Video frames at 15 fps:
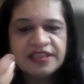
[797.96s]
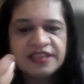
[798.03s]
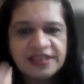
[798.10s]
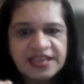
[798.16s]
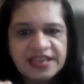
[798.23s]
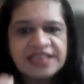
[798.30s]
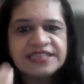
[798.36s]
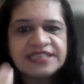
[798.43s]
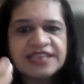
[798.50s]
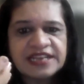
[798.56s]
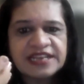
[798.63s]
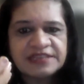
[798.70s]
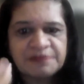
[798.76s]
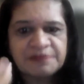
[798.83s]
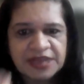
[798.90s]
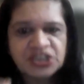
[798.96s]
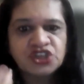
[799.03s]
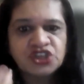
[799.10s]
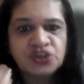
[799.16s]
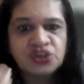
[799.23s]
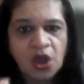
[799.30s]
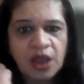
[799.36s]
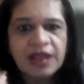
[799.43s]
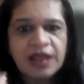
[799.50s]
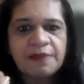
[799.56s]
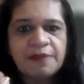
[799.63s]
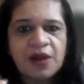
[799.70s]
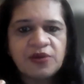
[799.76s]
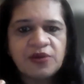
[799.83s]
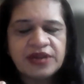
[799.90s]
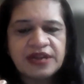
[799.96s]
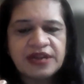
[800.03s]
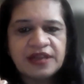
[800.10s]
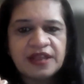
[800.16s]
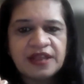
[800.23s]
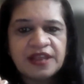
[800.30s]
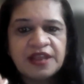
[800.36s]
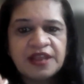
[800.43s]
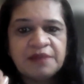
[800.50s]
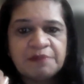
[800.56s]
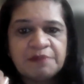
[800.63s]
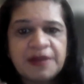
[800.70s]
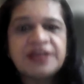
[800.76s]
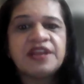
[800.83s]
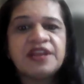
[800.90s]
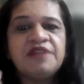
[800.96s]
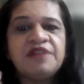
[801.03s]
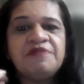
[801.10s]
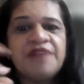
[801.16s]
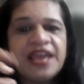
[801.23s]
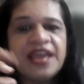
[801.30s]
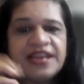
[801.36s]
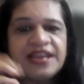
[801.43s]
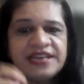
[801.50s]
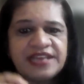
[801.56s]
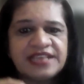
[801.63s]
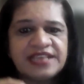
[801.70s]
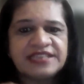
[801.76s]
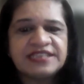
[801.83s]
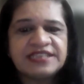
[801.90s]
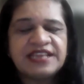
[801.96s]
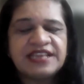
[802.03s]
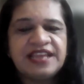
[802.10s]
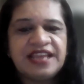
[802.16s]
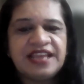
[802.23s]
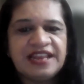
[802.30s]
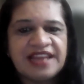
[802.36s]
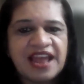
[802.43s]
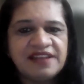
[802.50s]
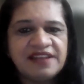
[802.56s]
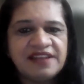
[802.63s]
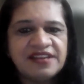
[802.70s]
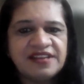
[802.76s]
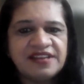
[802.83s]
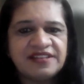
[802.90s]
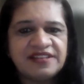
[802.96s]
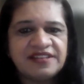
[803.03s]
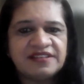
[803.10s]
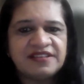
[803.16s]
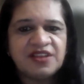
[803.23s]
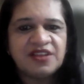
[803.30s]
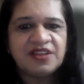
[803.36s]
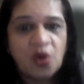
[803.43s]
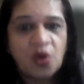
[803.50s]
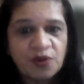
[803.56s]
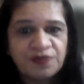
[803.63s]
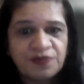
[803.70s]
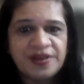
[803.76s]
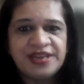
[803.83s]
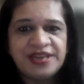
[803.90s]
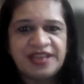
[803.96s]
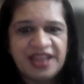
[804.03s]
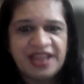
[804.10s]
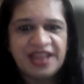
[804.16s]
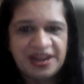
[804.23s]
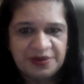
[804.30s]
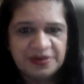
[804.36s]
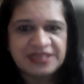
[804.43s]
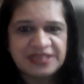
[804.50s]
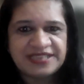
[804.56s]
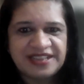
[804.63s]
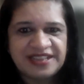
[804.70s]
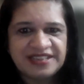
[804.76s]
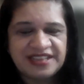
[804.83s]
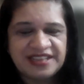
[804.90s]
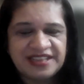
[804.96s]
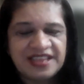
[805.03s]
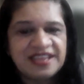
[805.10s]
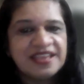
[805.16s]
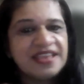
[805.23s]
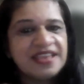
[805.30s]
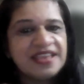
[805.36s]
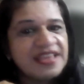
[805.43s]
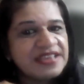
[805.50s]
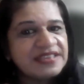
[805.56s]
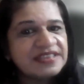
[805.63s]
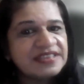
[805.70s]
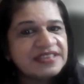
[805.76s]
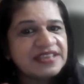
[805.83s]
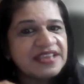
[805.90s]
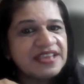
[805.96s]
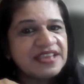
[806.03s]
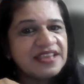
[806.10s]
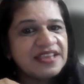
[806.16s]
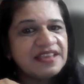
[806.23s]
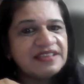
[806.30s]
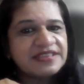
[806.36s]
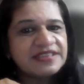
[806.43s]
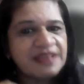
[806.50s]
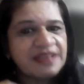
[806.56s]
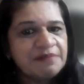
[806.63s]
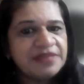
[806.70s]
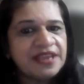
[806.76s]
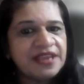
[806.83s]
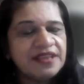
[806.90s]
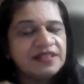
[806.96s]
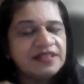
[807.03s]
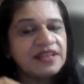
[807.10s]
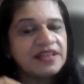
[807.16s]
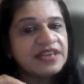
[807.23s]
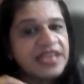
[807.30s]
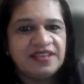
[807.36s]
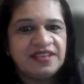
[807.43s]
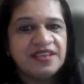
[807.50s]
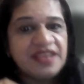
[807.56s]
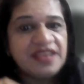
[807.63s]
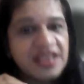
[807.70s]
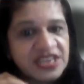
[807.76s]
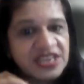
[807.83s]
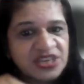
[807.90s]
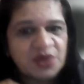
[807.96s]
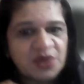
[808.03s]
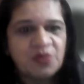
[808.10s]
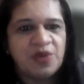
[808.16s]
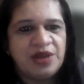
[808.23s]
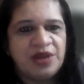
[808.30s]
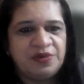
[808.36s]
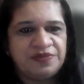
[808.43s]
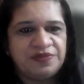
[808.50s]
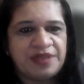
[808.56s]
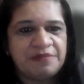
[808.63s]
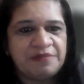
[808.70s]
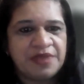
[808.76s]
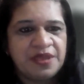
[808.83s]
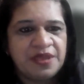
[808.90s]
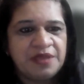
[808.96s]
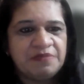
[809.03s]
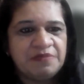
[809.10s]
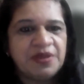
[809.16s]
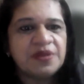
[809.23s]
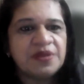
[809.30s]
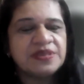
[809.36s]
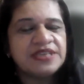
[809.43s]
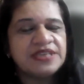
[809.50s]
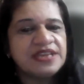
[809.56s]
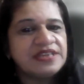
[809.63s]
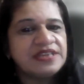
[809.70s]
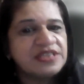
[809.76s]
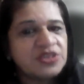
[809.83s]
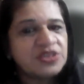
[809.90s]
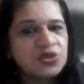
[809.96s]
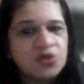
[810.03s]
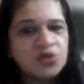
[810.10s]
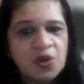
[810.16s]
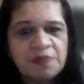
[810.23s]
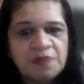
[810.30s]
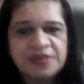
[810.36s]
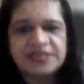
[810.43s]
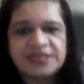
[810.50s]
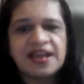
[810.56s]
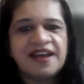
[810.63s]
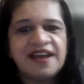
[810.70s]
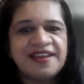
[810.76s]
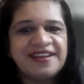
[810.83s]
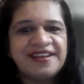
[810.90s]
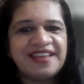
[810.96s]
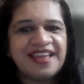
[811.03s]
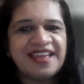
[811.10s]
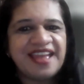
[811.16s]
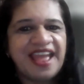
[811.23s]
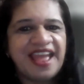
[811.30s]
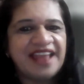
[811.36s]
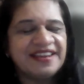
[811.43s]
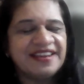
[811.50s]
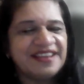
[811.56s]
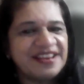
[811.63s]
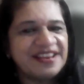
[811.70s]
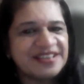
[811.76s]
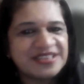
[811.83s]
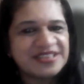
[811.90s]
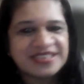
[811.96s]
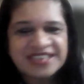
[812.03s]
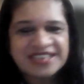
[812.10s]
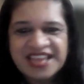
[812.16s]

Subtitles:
yes, there is much talk about it, but where it has landed the orphaned adolescent is something that each one of them, because it is so bizarre, and it is